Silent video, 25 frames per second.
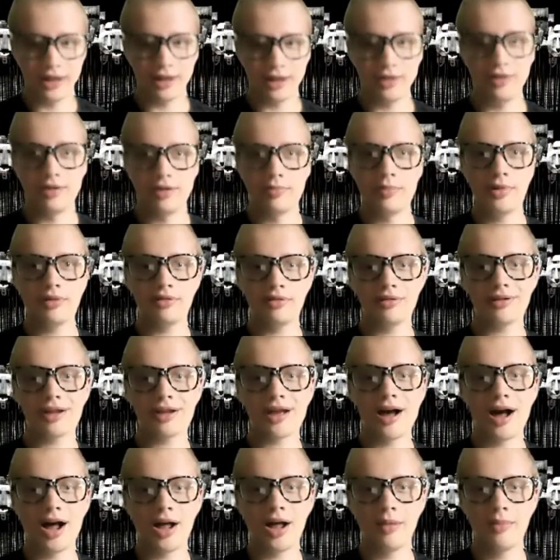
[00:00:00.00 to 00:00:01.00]
The most
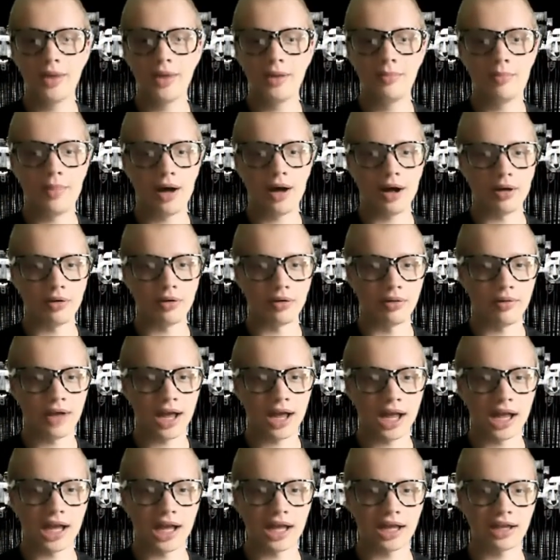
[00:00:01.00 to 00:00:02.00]
common model
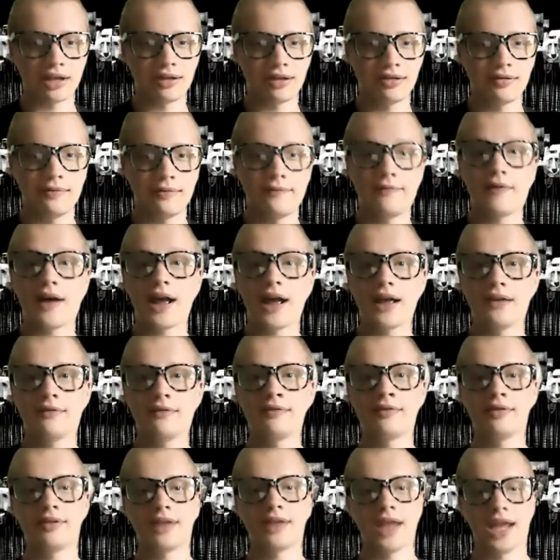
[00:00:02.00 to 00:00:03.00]
has
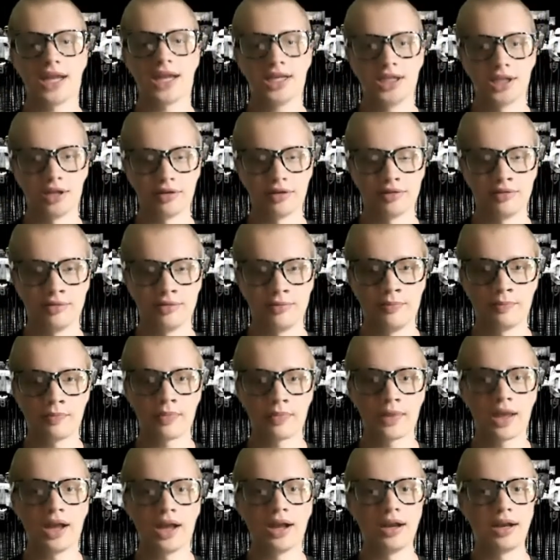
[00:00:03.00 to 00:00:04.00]
five stages
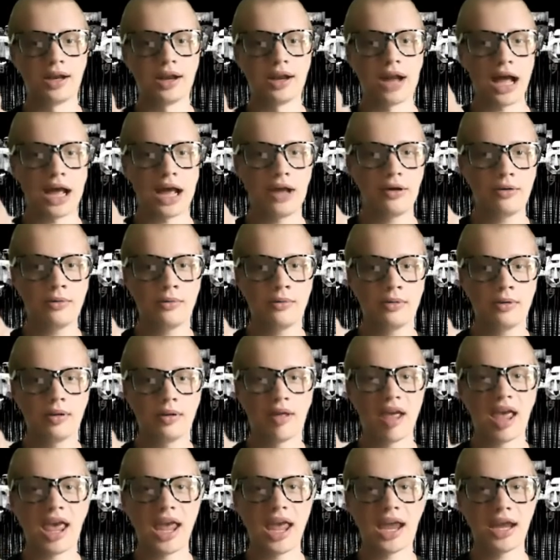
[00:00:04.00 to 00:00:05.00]
denial,
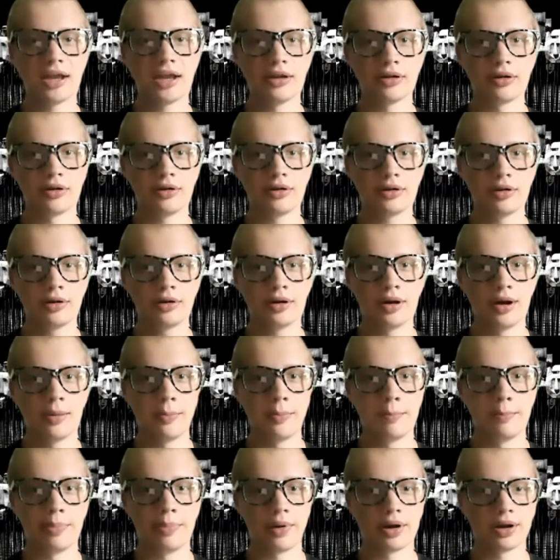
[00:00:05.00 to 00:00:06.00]
anger,
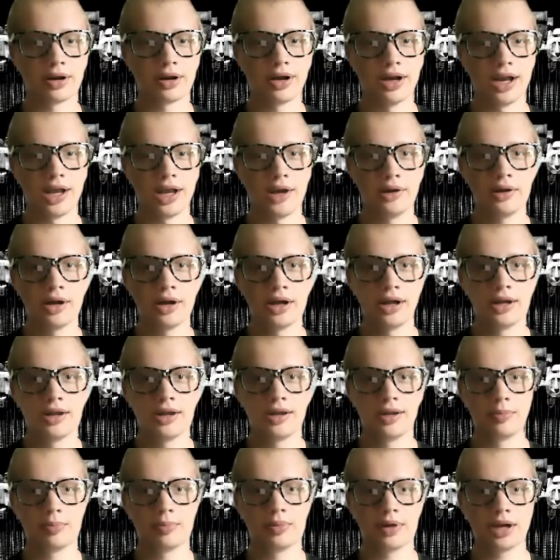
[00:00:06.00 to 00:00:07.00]
bargaining,
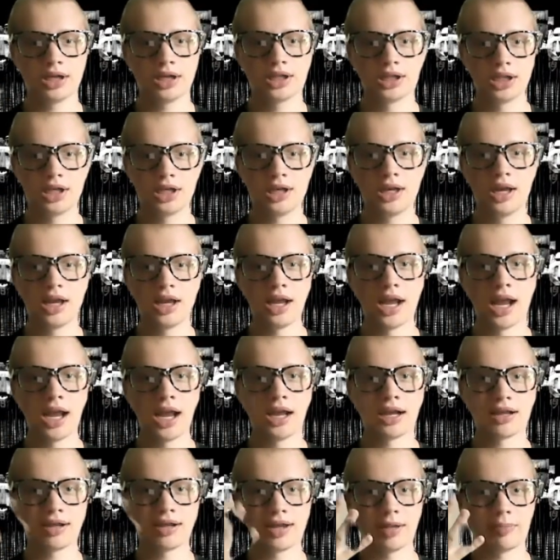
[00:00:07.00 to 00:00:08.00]
depression,
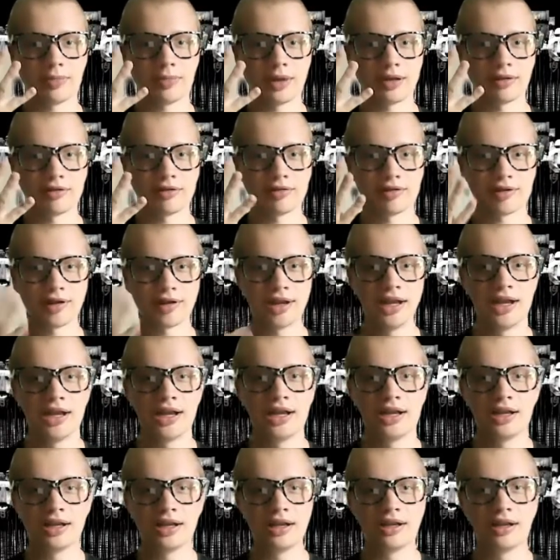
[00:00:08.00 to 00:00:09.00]
and acceptance.
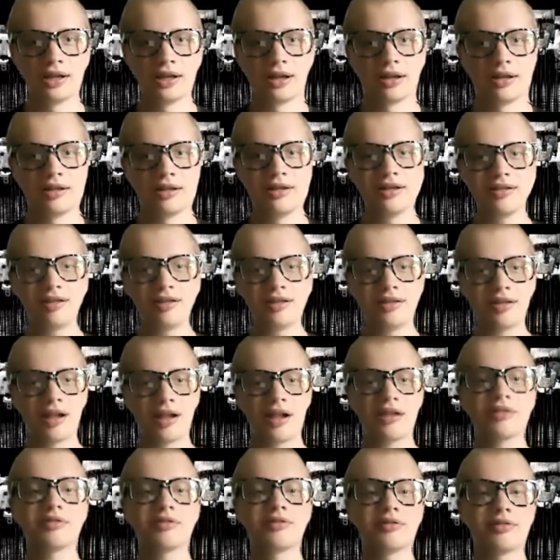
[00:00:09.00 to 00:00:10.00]
This is
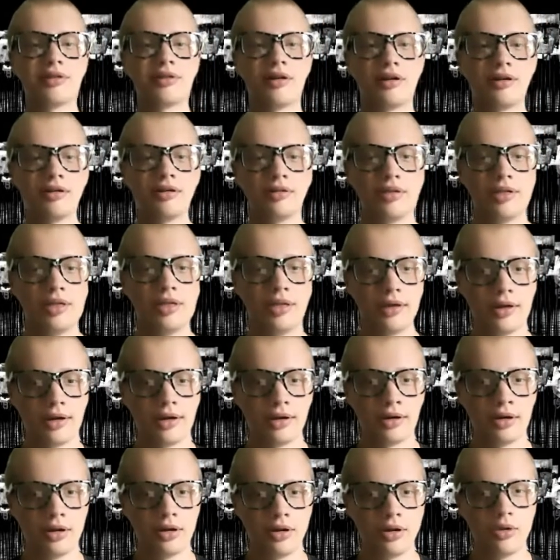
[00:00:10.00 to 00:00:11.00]
also called
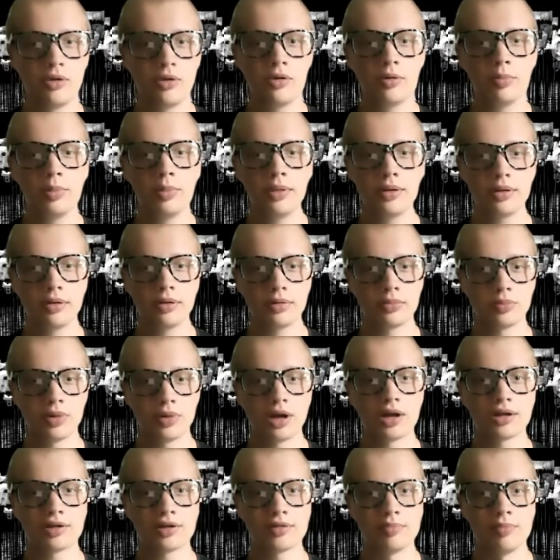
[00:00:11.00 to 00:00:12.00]
the Kubler
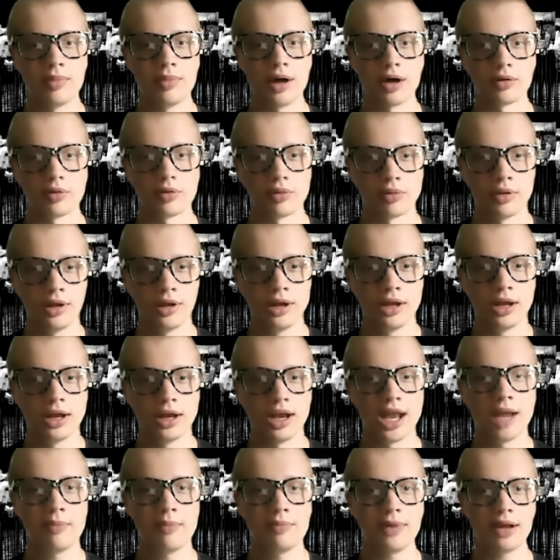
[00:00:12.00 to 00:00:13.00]
Ross model
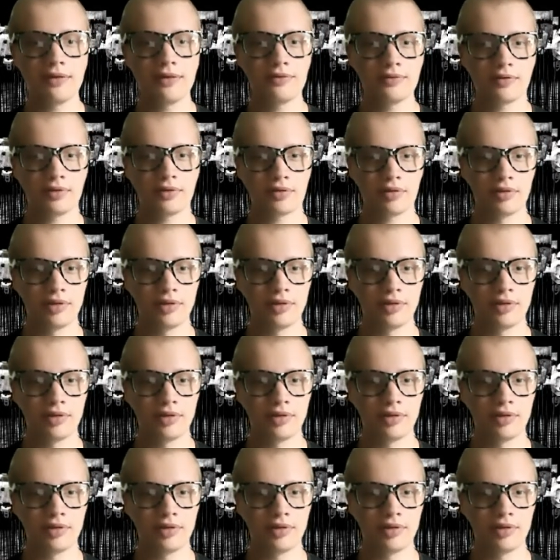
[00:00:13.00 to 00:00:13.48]
named after